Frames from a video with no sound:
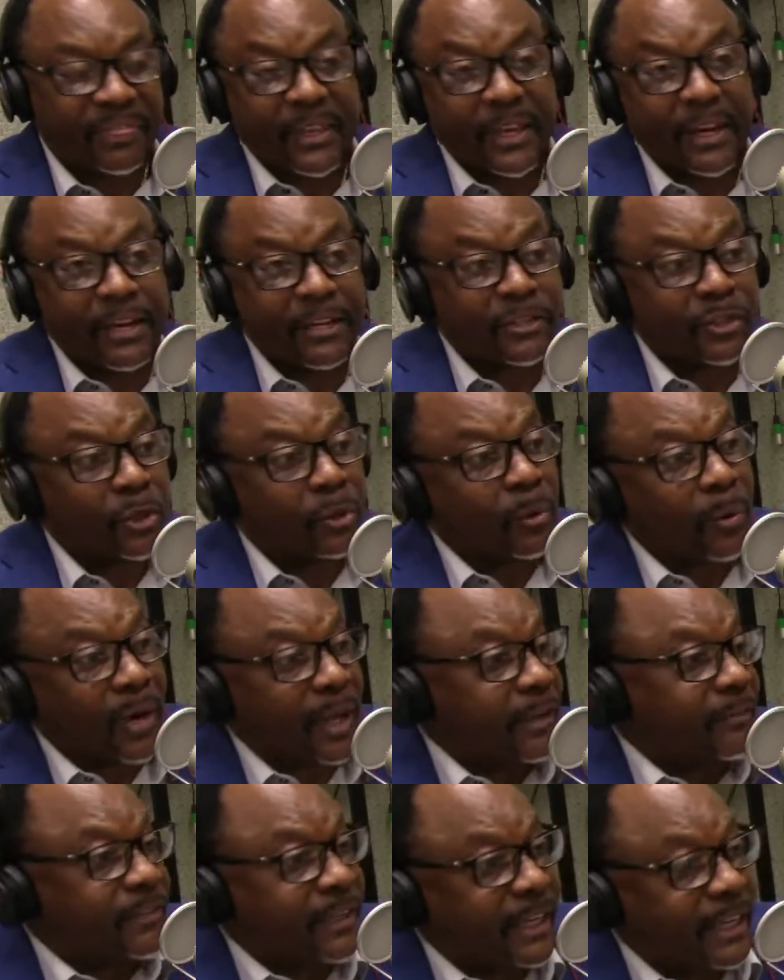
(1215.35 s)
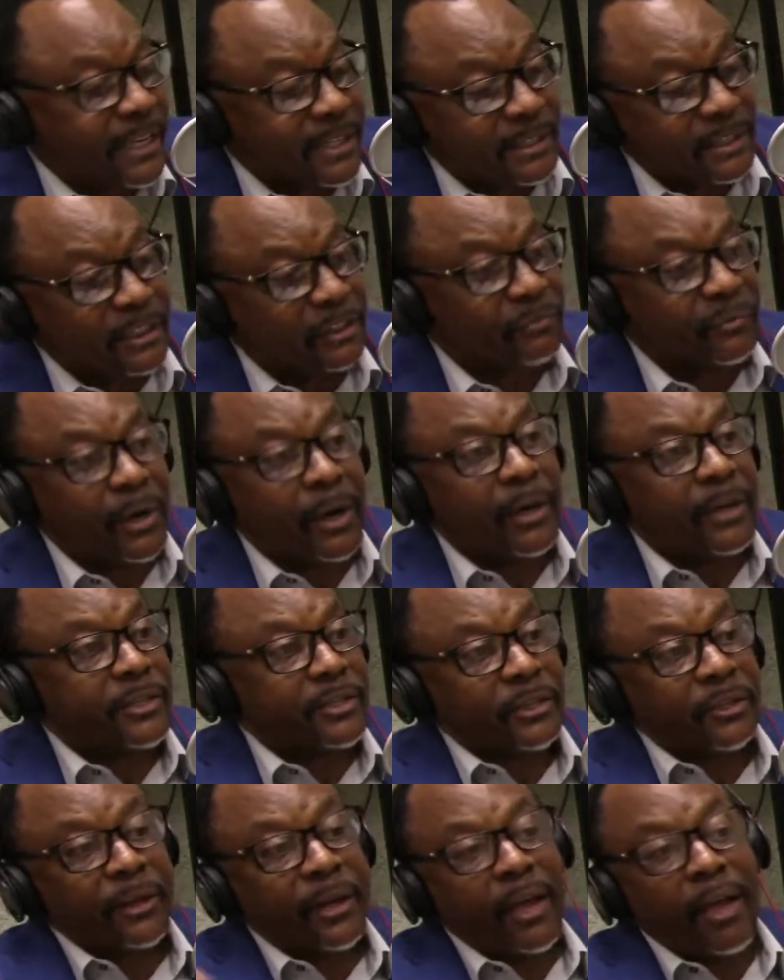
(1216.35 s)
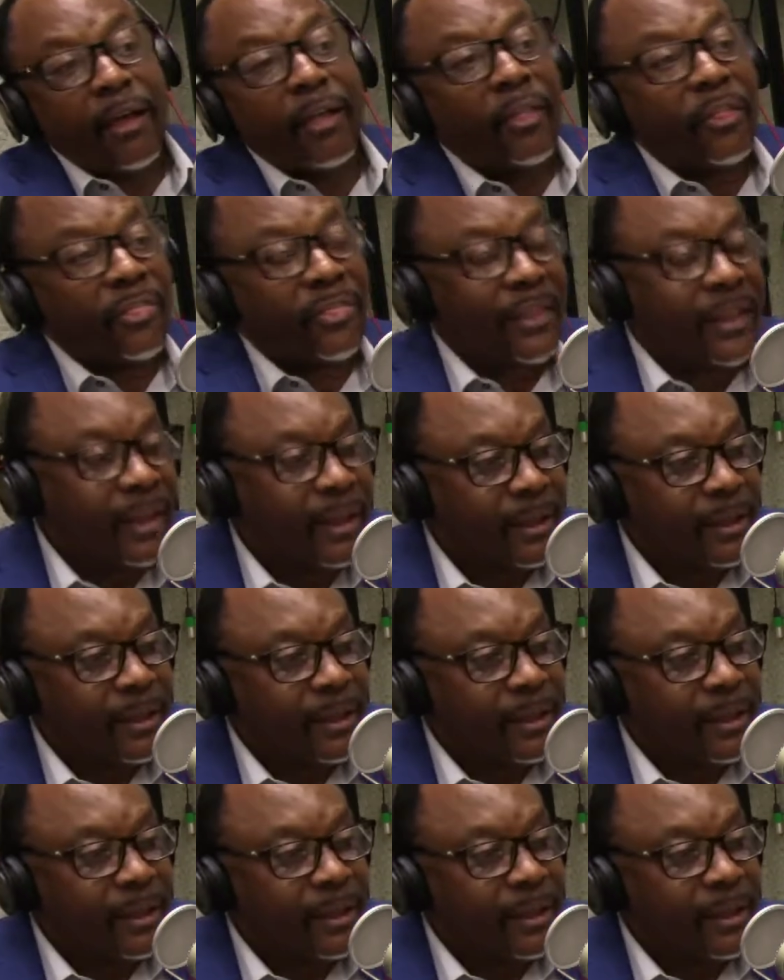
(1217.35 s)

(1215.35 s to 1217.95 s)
There's no qualification as far as your health,